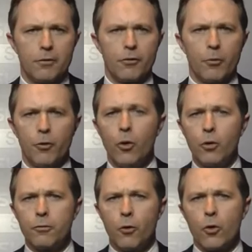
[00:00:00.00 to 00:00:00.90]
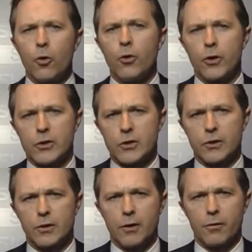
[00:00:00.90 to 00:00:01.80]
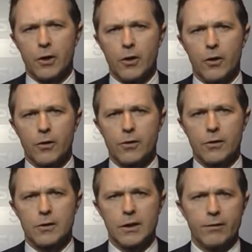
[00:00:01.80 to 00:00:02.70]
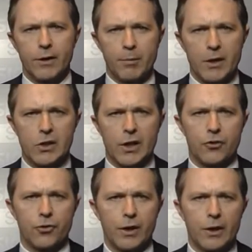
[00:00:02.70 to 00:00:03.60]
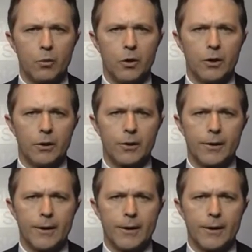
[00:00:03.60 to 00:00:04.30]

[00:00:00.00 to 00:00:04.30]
from all four corners of the earth to live in the best country in the world.